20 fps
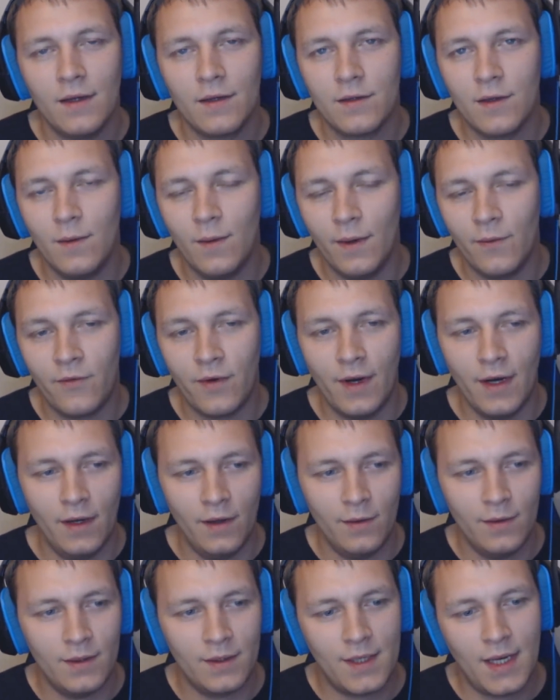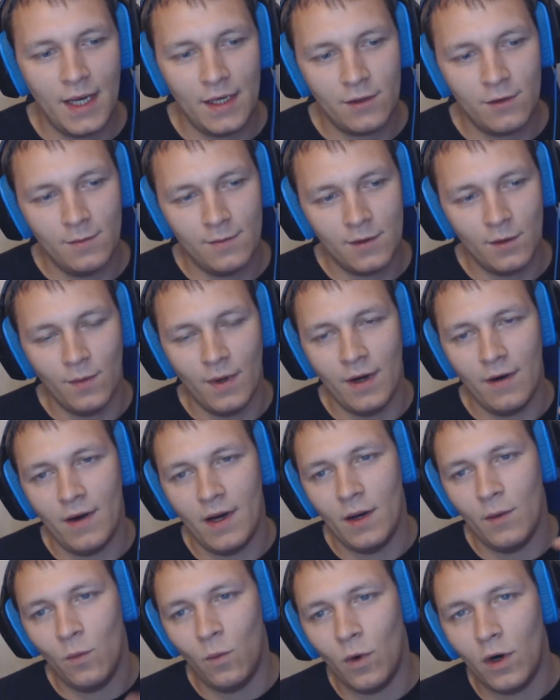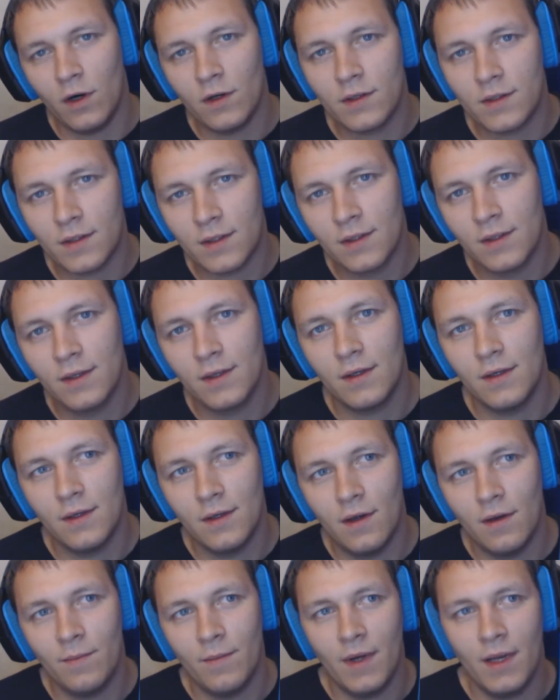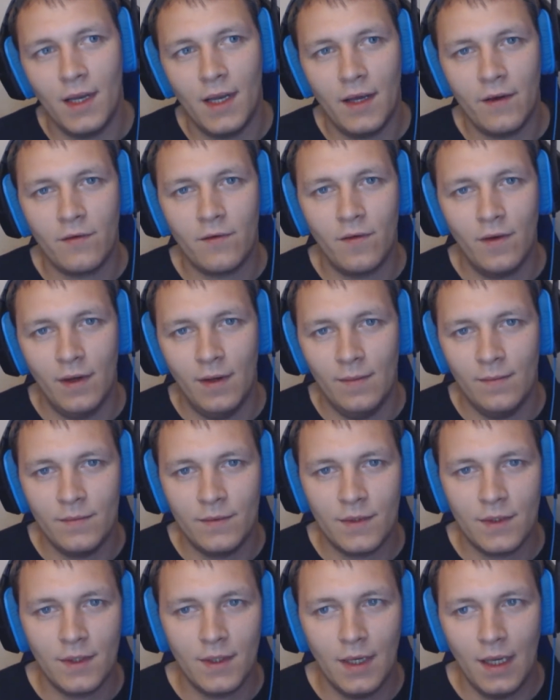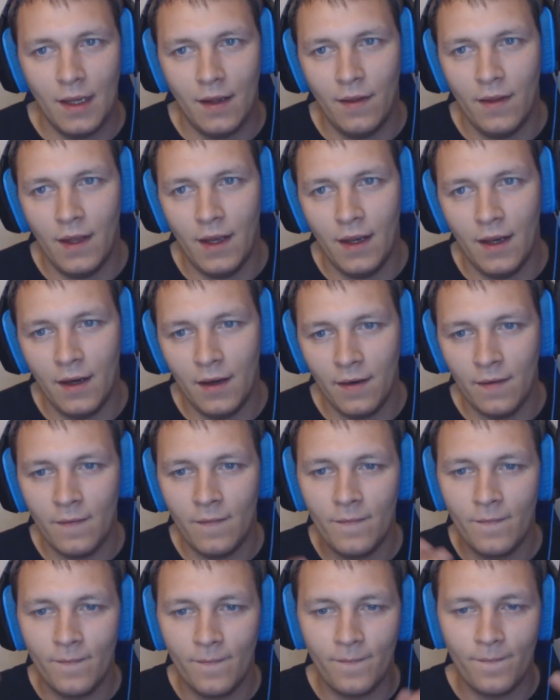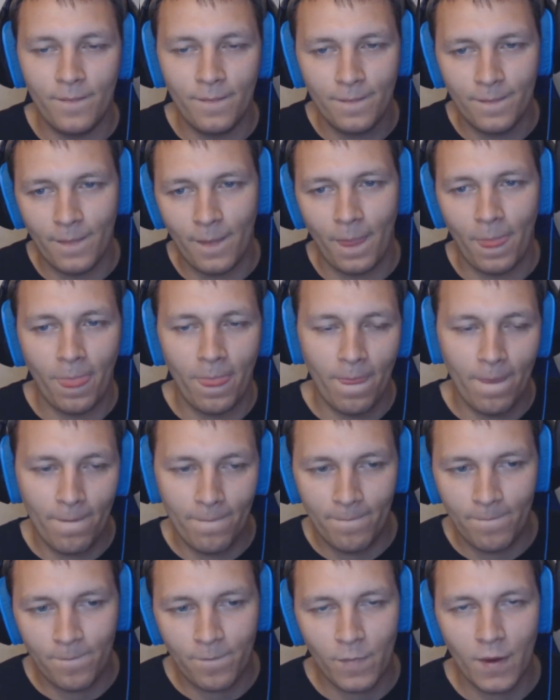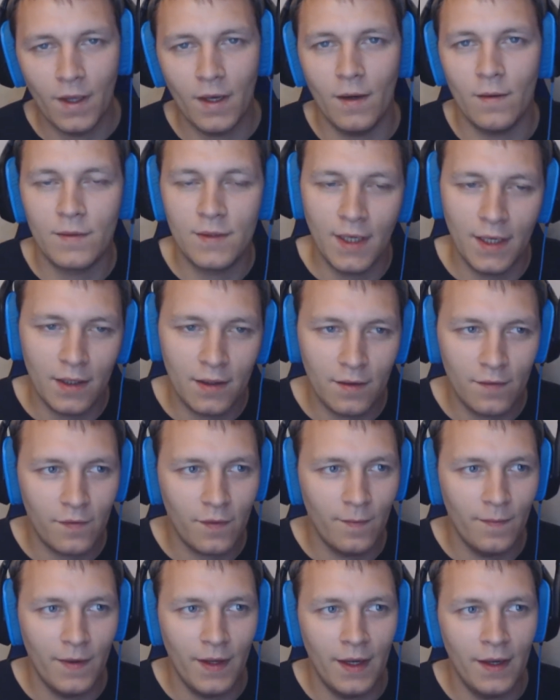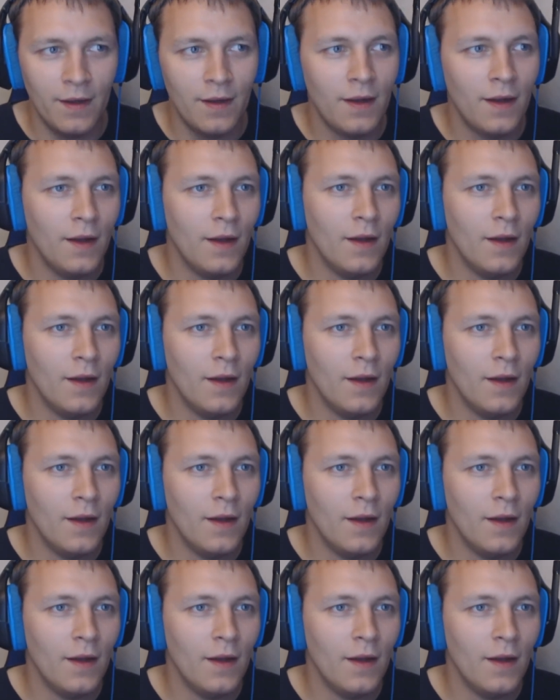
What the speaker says: So what I'm trying to do is catch up to where I was on my live streams and then, you know, take it from there.